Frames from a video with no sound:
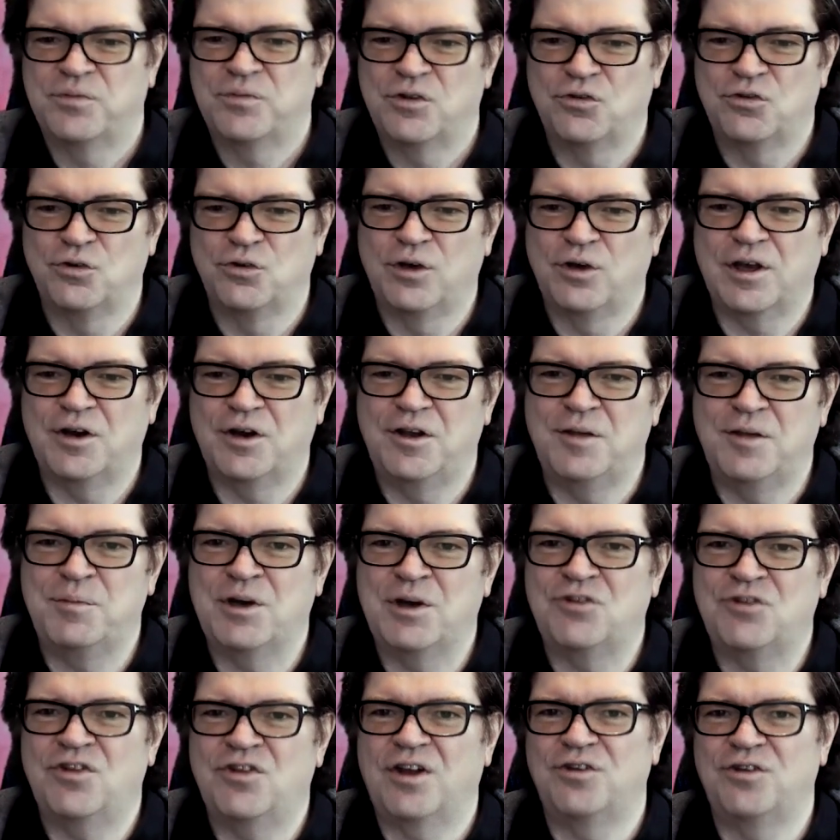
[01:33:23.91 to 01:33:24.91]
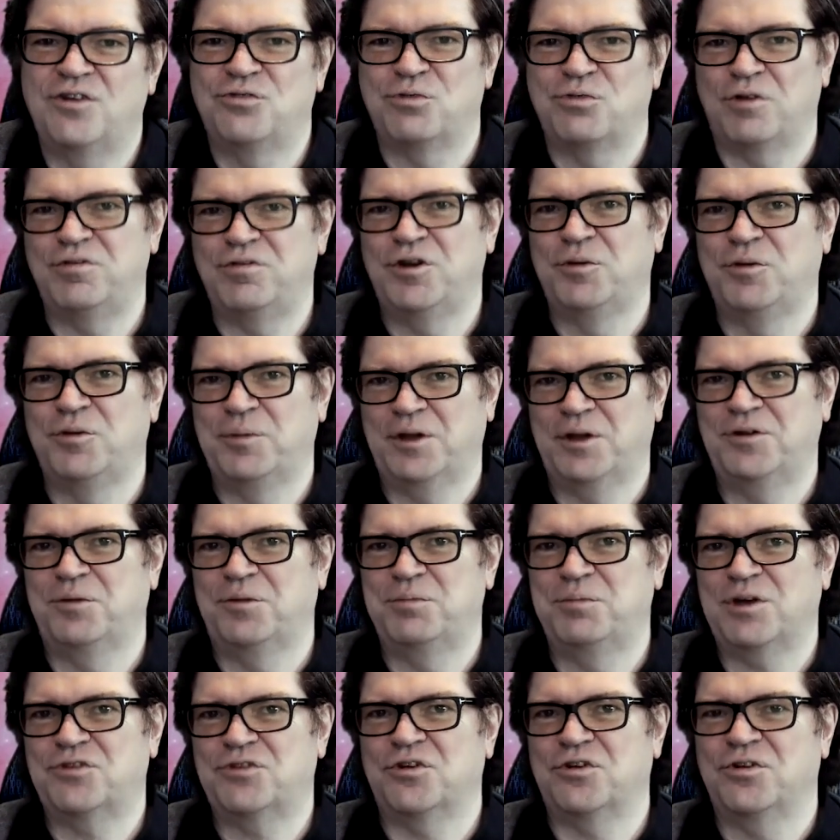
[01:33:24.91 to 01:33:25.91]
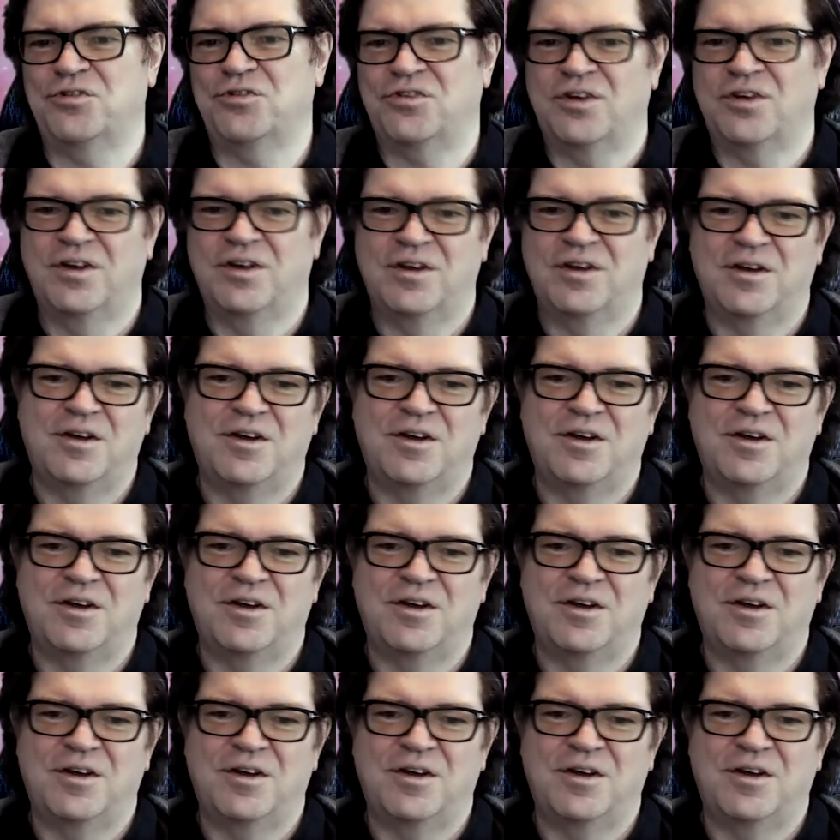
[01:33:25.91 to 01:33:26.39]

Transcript: So you get an image that is roughly 1 million pixels.